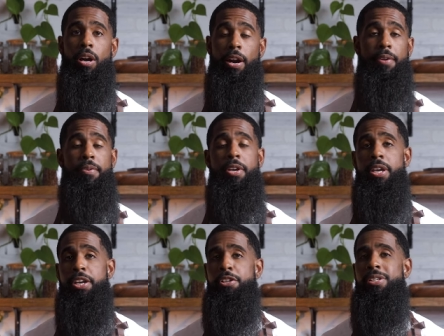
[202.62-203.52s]
All right.
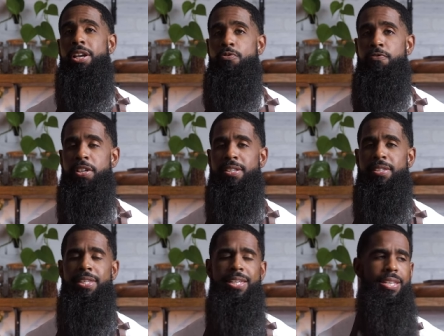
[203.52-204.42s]
Here's how you fix
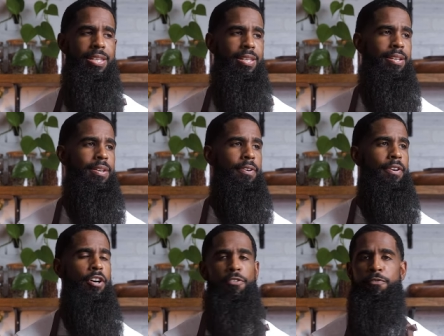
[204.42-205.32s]
the
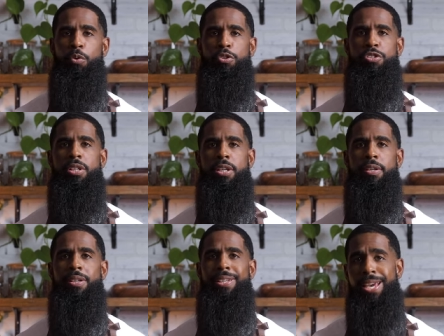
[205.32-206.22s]

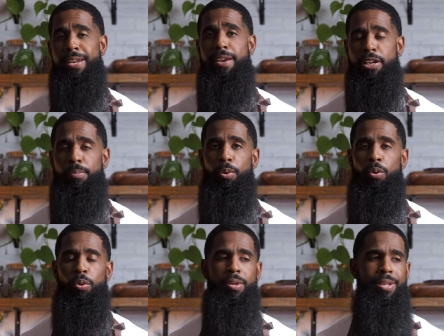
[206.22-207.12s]
unfortunate yet
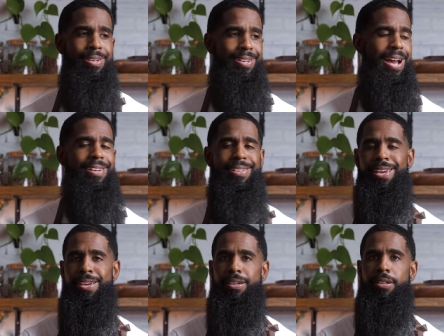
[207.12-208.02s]
edible not
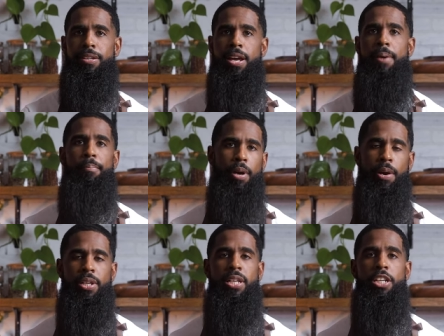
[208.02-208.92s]
cake, not
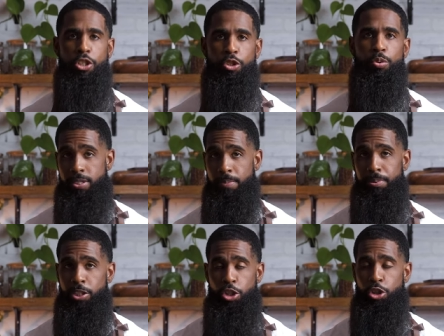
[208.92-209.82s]
brownie issue.
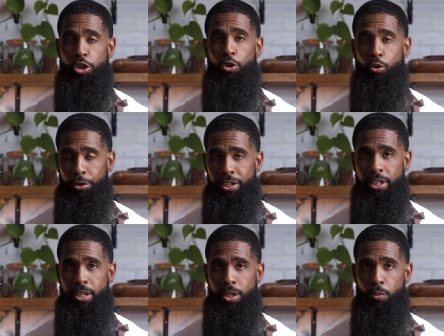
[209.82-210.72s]
Simply just
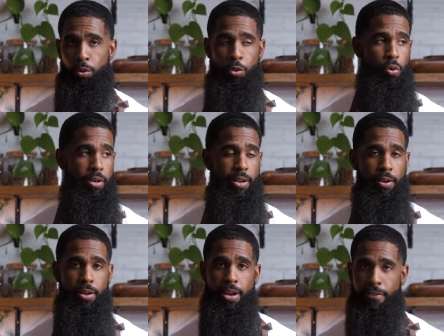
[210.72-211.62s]
agree with what
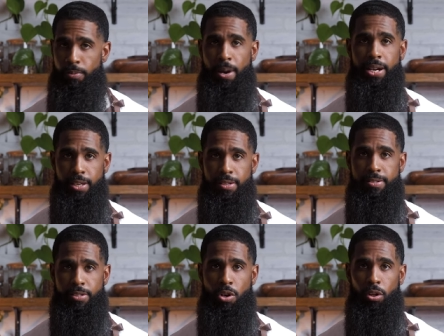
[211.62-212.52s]
Everybody
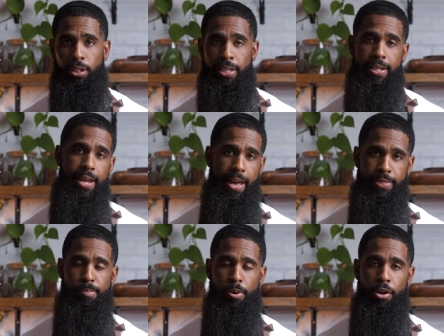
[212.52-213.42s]
else is calling it
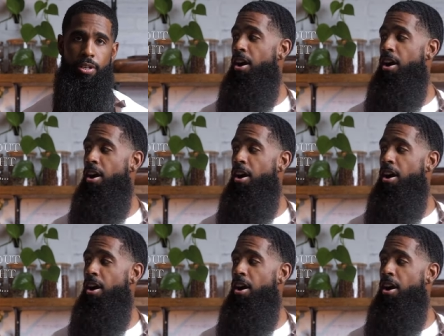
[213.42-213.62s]
at the party.